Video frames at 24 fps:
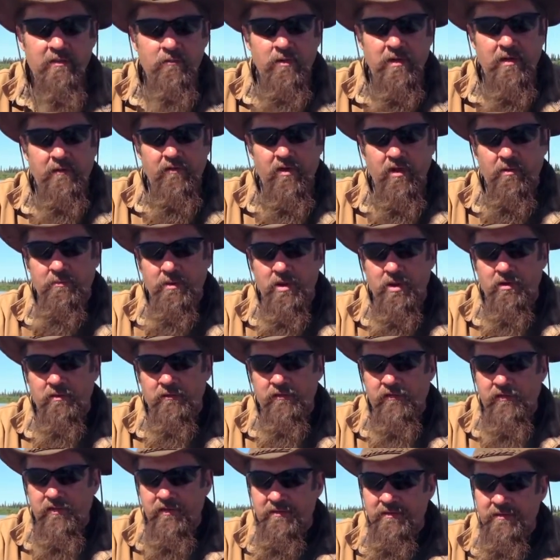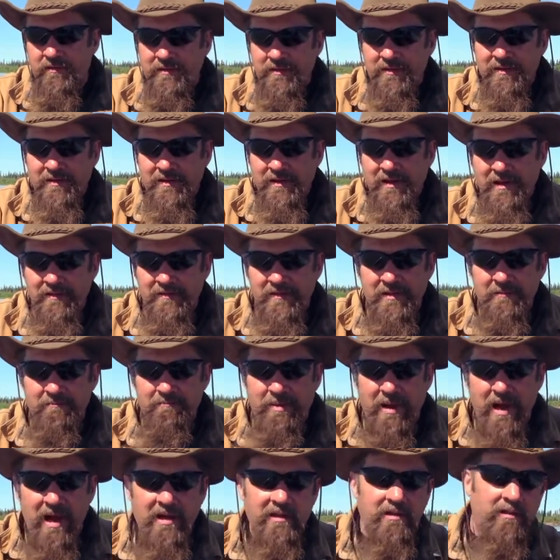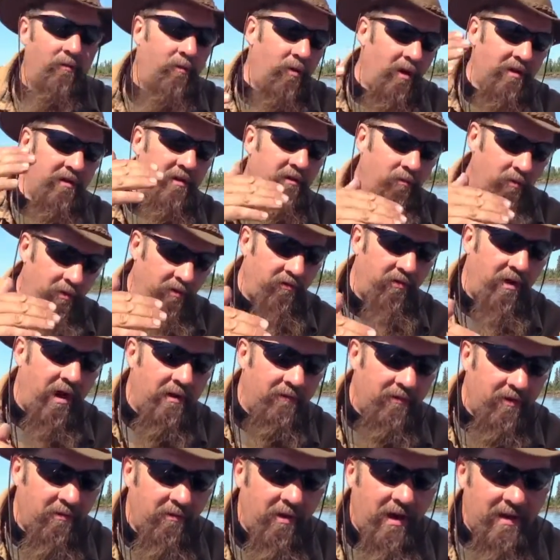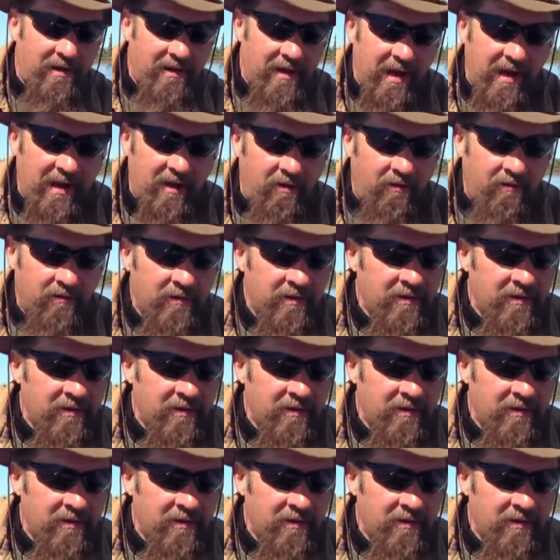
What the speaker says: one of our boats and then buying the one that we're driving right now,